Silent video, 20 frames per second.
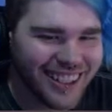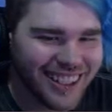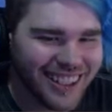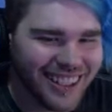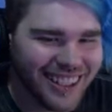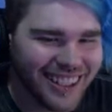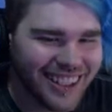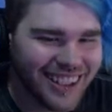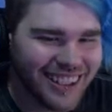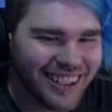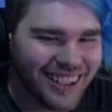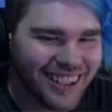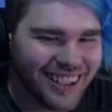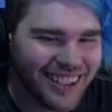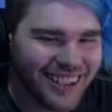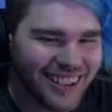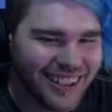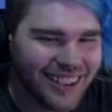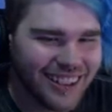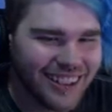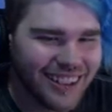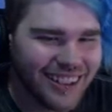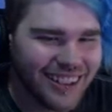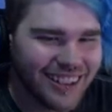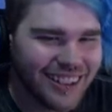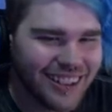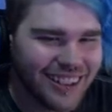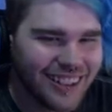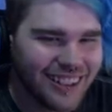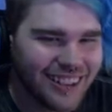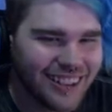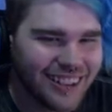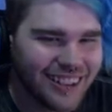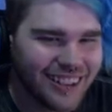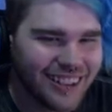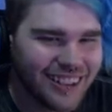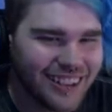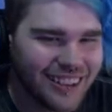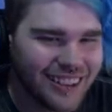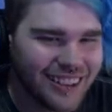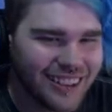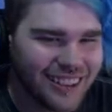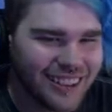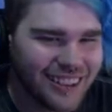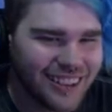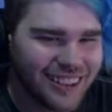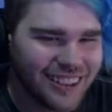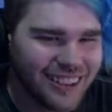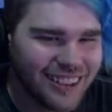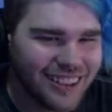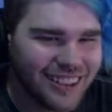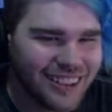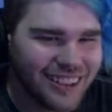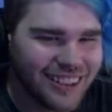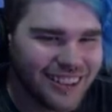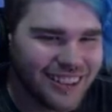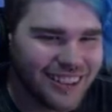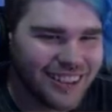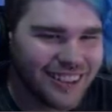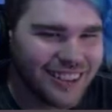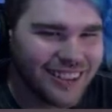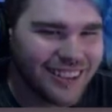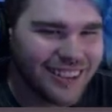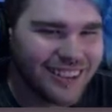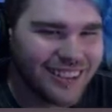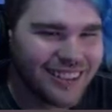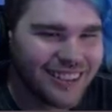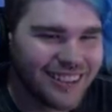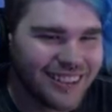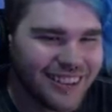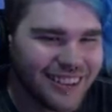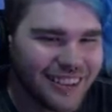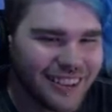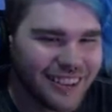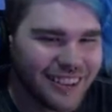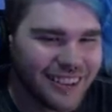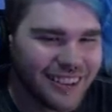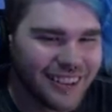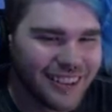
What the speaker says: Nobody speaks.